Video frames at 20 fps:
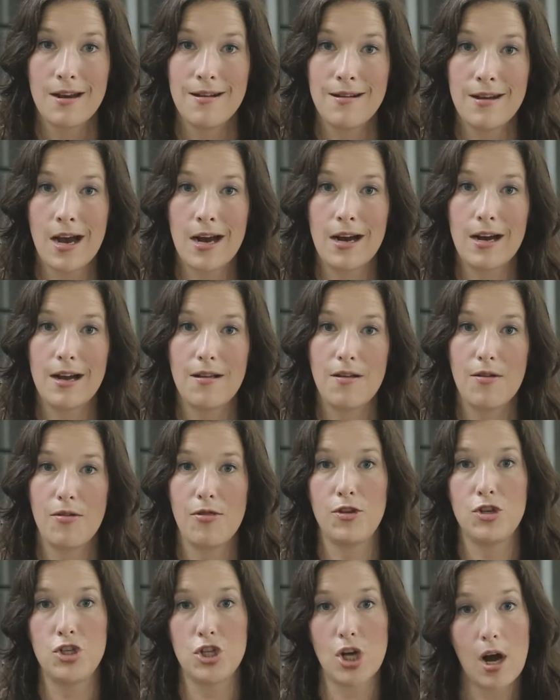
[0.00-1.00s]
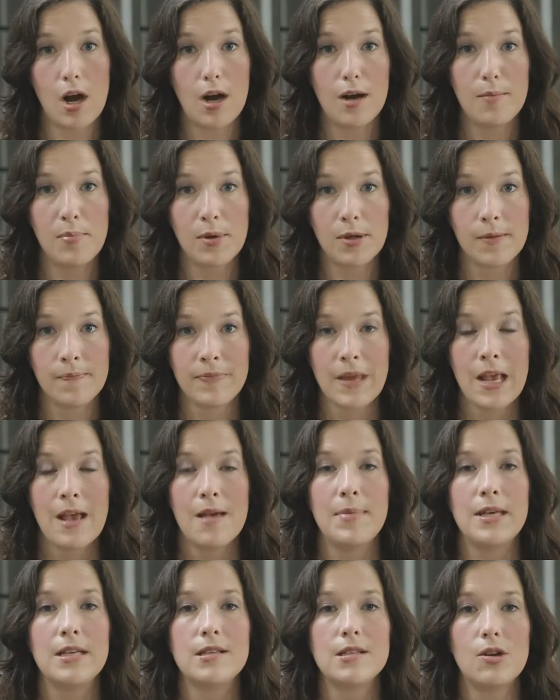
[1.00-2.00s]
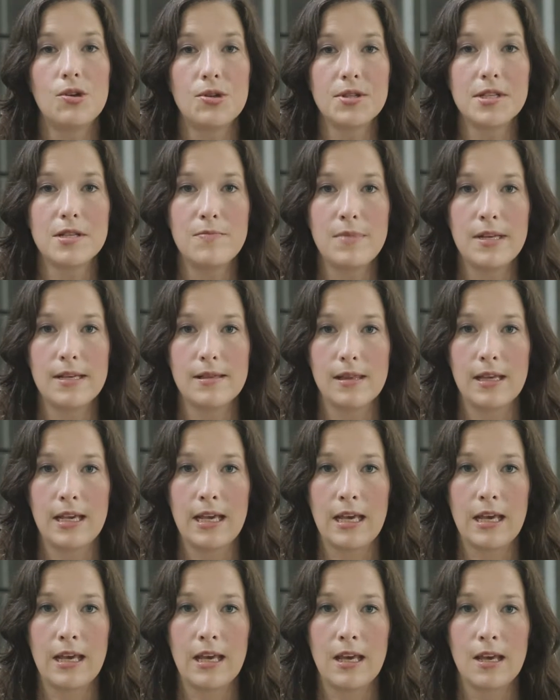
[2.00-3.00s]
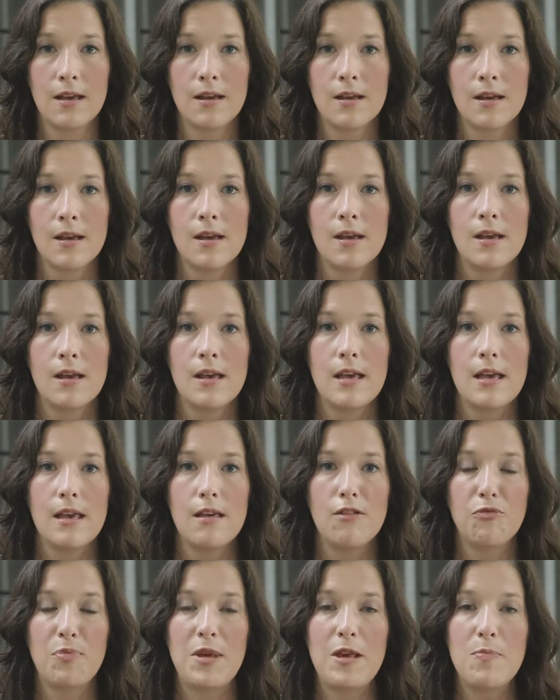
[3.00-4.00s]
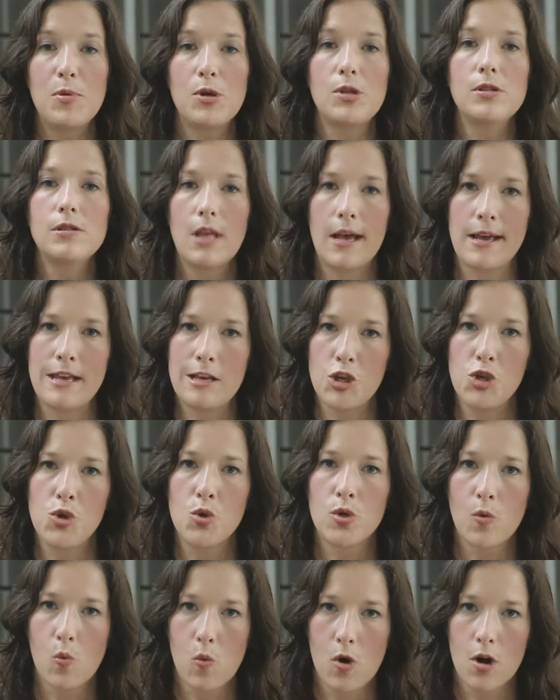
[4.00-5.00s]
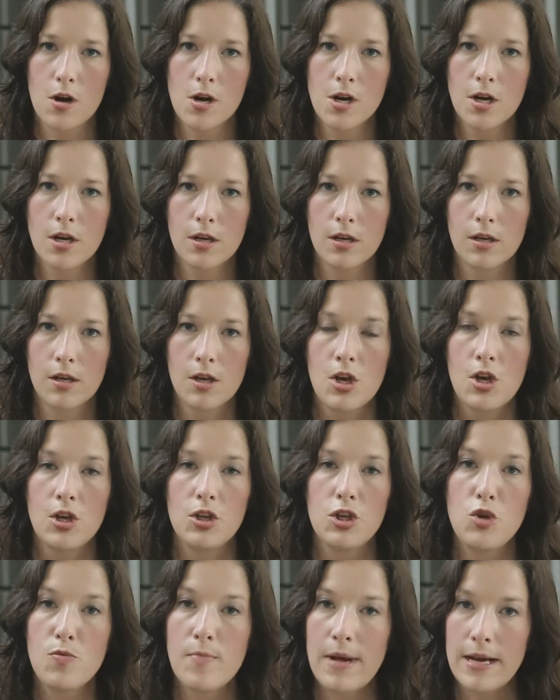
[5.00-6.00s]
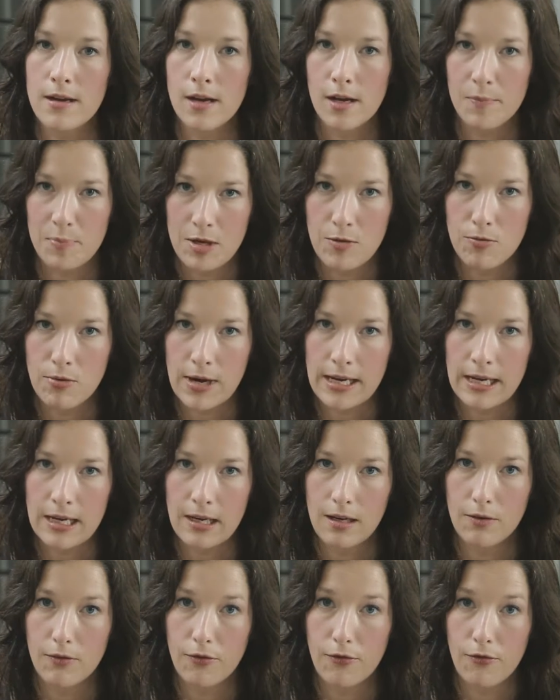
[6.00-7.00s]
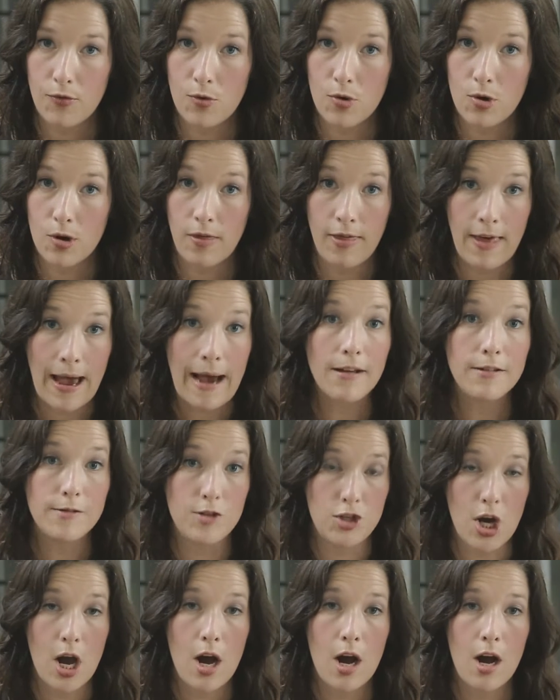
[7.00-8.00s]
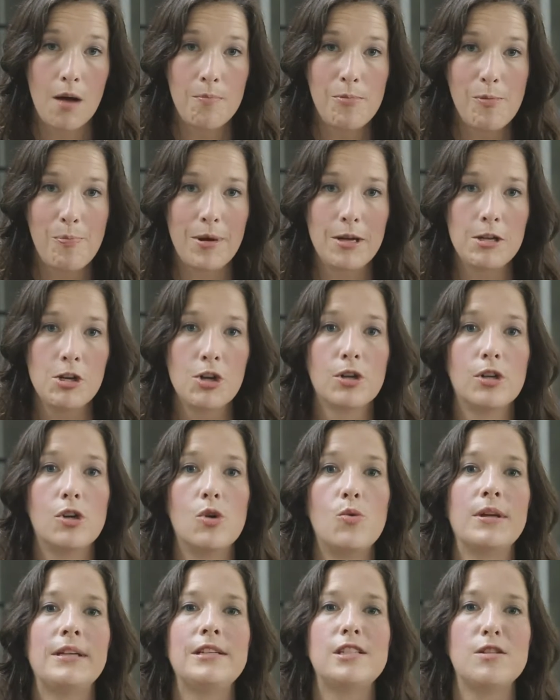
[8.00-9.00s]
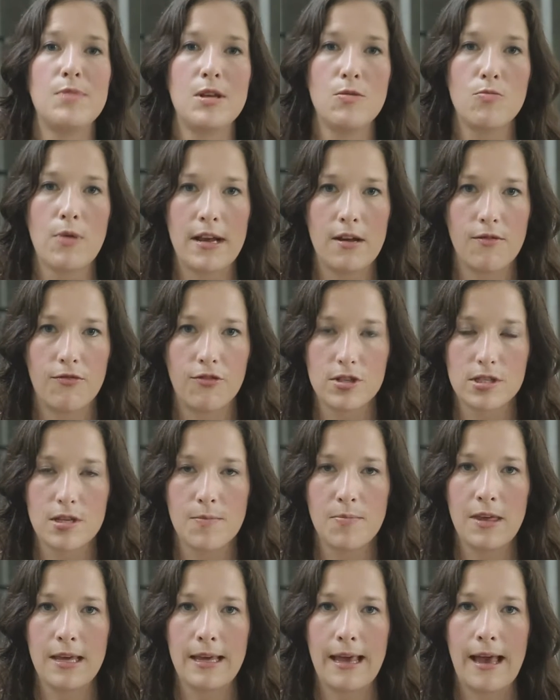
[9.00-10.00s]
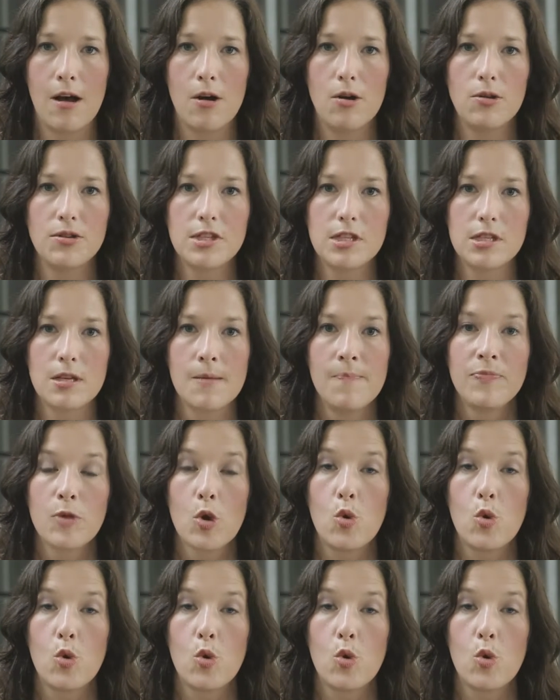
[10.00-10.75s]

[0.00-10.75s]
Not the Job. Because ultimately, if people like your work, you might not be right for that job, but you're going to be right for something else.